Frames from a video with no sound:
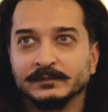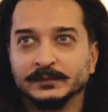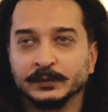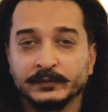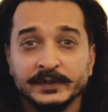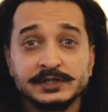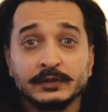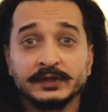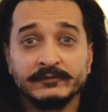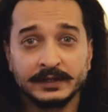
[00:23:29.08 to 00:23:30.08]
You could reach
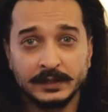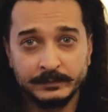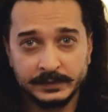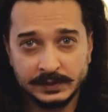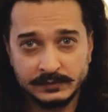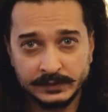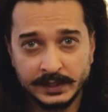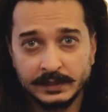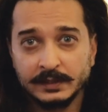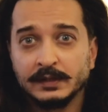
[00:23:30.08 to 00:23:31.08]
out to event companies for
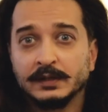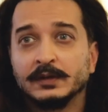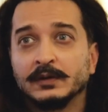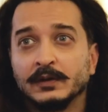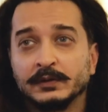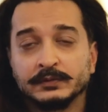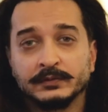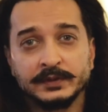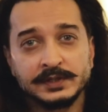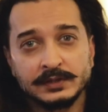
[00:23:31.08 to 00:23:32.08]
that, or you
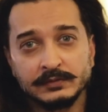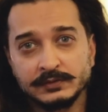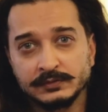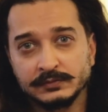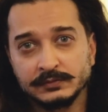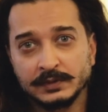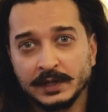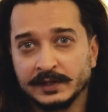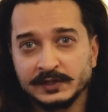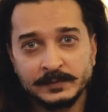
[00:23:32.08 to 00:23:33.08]
could reach out to
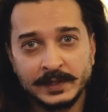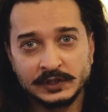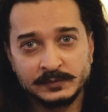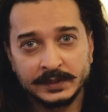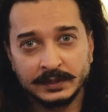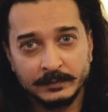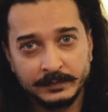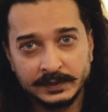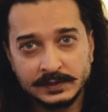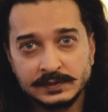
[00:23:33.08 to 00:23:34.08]
artist management
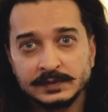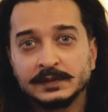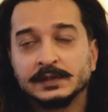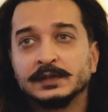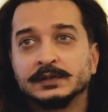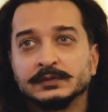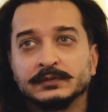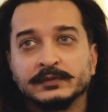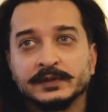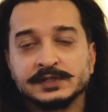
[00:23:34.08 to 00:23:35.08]
companies. You
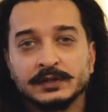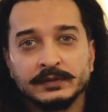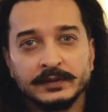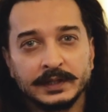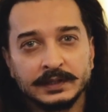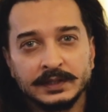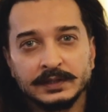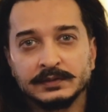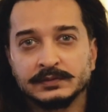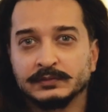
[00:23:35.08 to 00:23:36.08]
could reach out
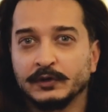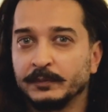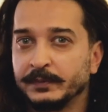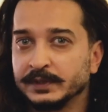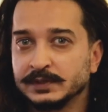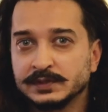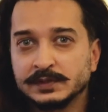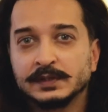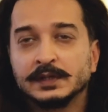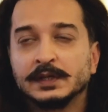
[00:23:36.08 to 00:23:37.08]
directly to corporates.